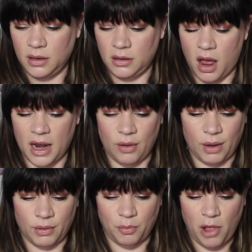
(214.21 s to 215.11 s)
Not how
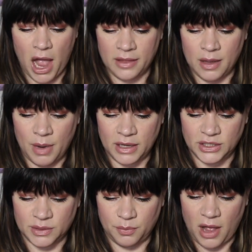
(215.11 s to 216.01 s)
I would apply them. I
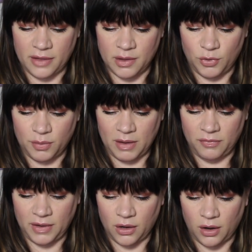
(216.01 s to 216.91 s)
just apply them with my
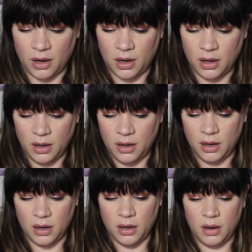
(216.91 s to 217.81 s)
finger.
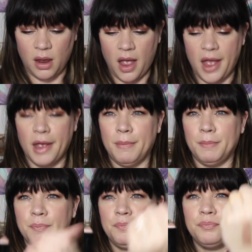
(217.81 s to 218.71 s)
But
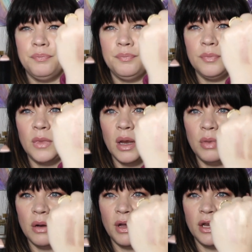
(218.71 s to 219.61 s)

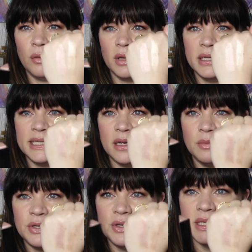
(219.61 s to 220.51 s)
I want you to really see
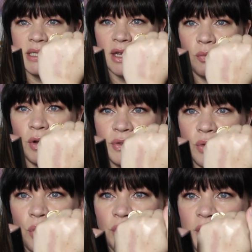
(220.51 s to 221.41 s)
them. So this is like Rose
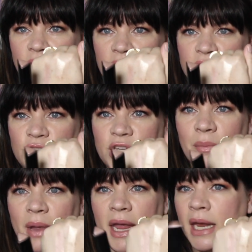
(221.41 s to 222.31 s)
Gold, and then this is
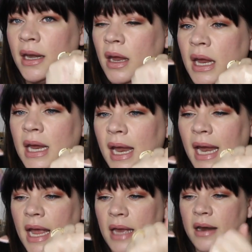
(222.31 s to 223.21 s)
Champagne.
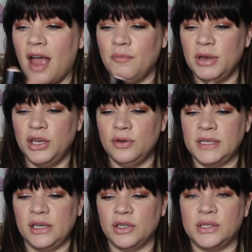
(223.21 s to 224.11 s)
And I've been
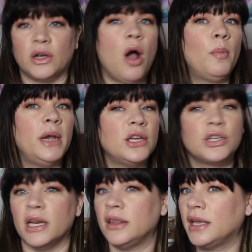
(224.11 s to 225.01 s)
using just a
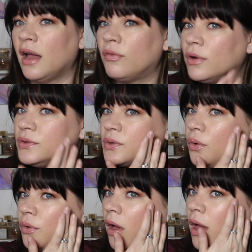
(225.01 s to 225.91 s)
combination. I think I have Rose
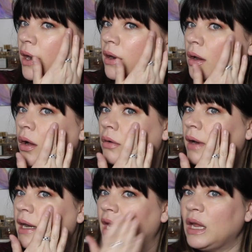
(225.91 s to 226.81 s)
Gold on
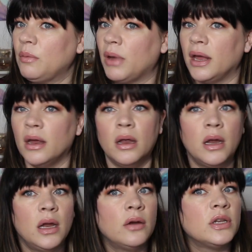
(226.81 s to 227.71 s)
already, but
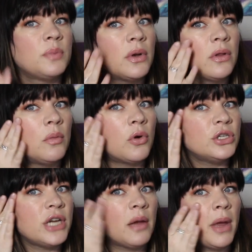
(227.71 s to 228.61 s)
just put a little
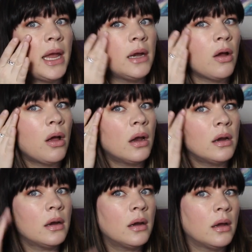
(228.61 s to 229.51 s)
more Champagne on.